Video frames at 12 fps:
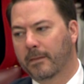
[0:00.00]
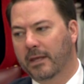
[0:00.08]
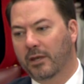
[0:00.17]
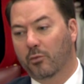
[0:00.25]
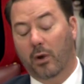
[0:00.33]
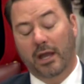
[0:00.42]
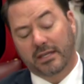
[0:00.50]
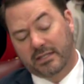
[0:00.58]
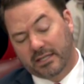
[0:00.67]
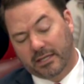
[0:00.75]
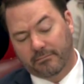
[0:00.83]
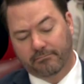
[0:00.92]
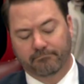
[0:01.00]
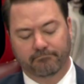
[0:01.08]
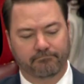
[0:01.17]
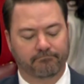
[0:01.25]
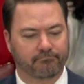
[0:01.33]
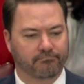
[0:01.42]
in ways that
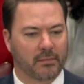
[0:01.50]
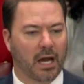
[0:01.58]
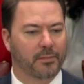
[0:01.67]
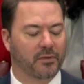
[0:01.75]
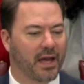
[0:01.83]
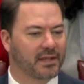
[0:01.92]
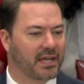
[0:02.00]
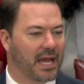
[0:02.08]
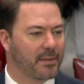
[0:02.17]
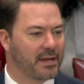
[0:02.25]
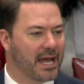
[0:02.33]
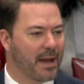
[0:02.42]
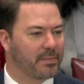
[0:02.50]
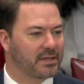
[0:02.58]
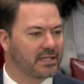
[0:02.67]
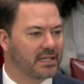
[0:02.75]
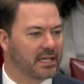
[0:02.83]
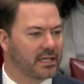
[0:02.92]
up to that time had not been
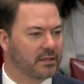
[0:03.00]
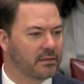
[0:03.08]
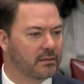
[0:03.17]
seen,